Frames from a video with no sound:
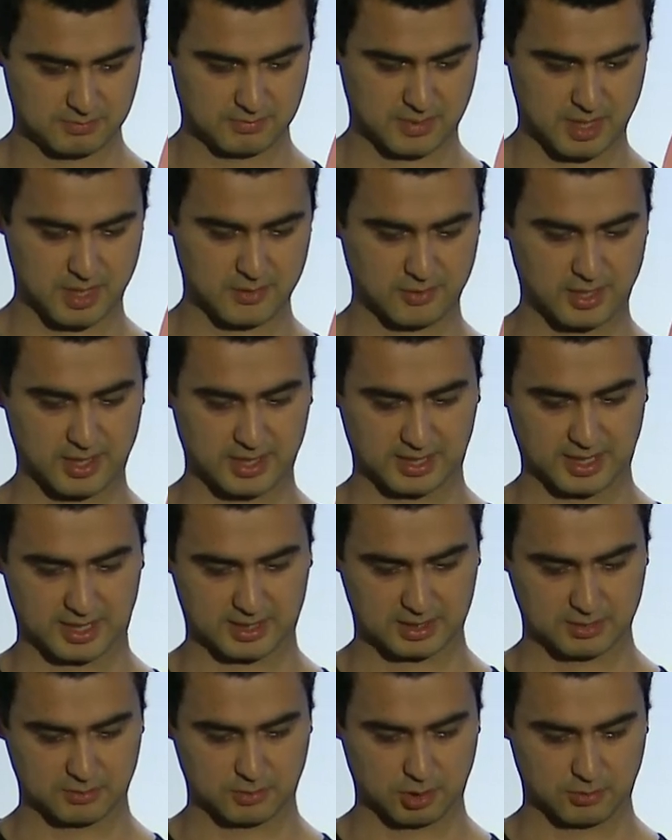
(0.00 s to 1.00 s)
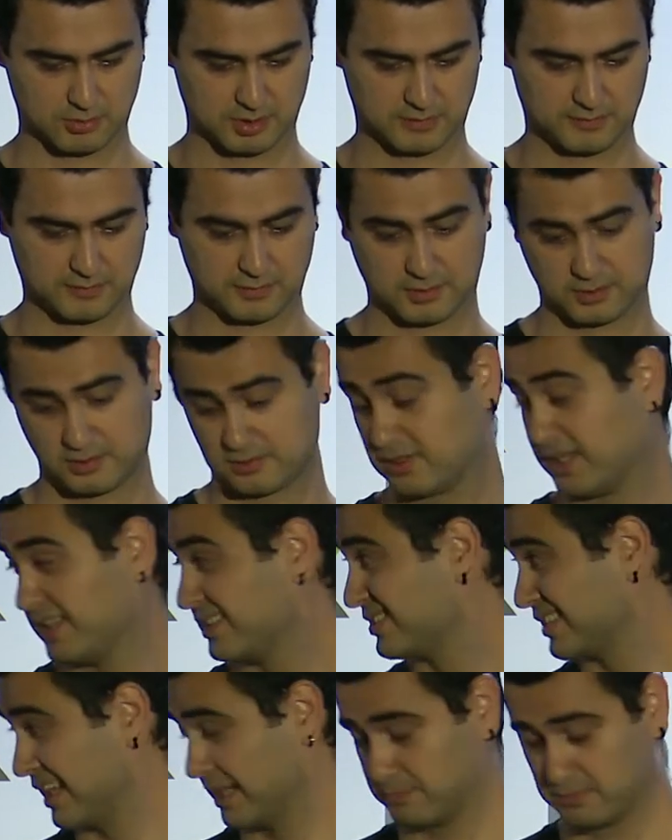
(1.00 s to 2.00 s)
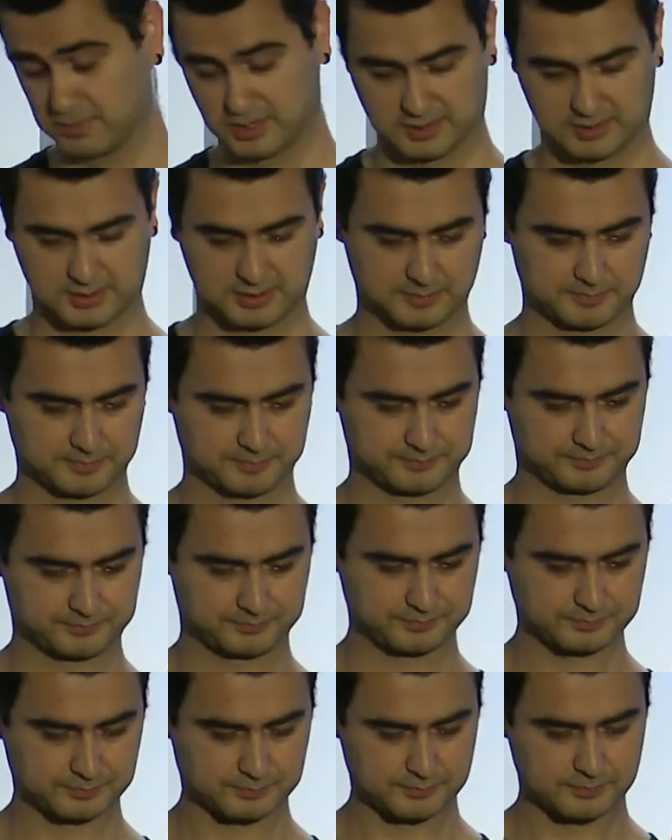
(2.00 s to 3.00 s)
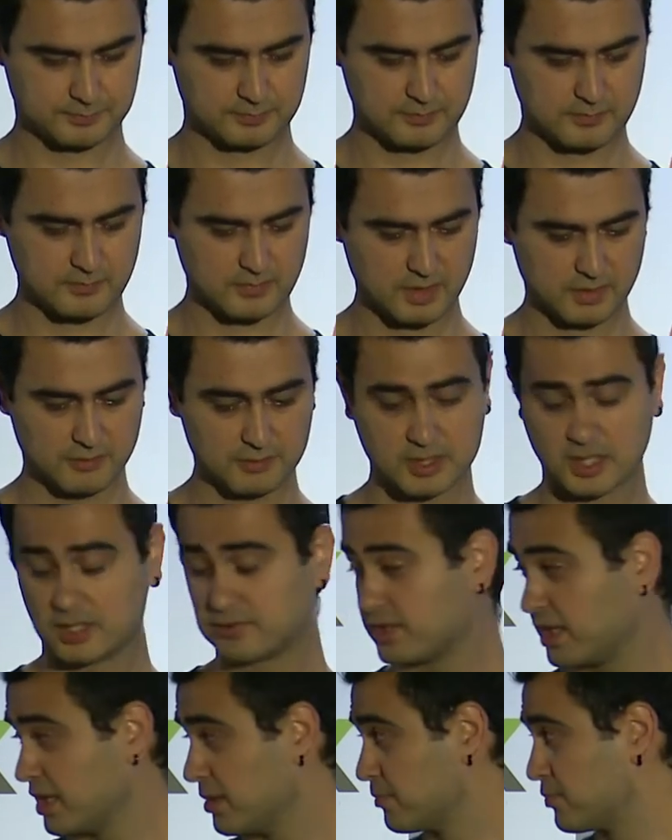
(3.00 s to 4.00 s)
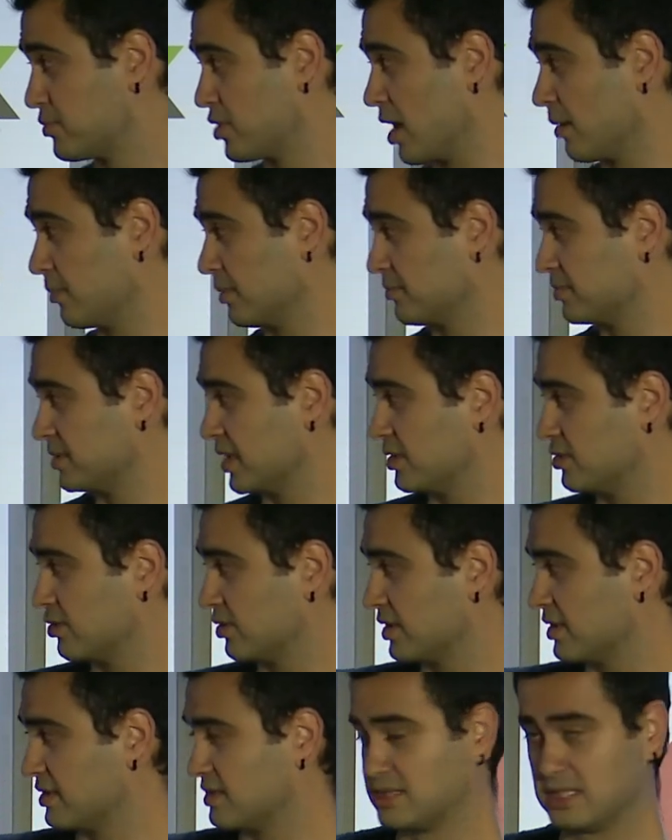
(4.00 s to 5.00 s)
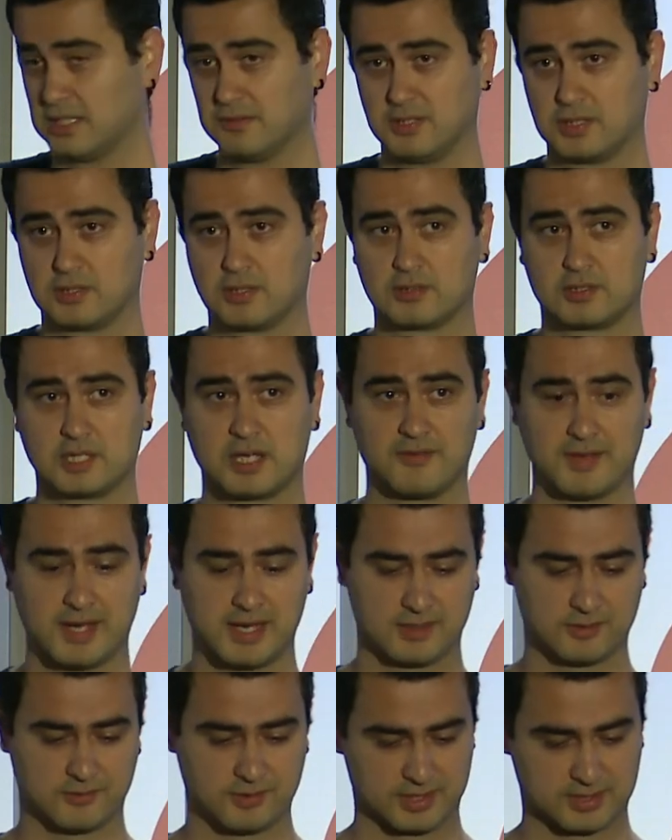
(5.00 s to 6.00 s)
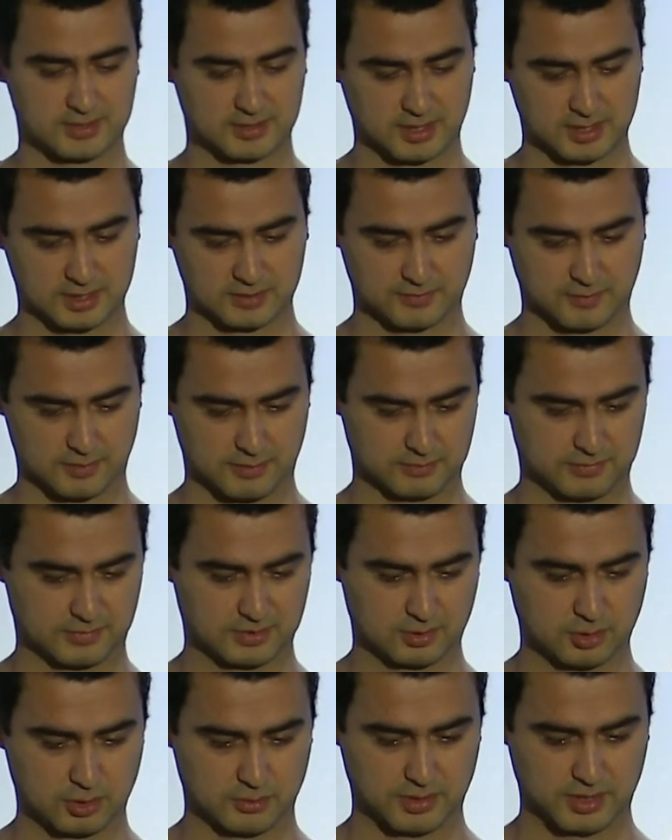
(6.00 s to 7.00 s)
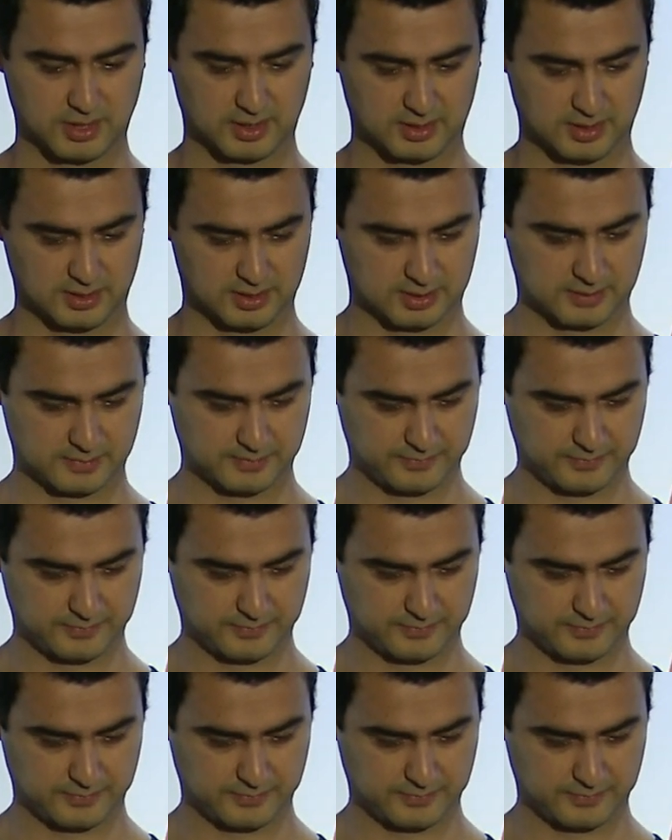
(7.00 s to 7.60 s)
are running at the moment for the last 8 minutes without any problems. As you can see, we don't have any restarts from Kubernetes.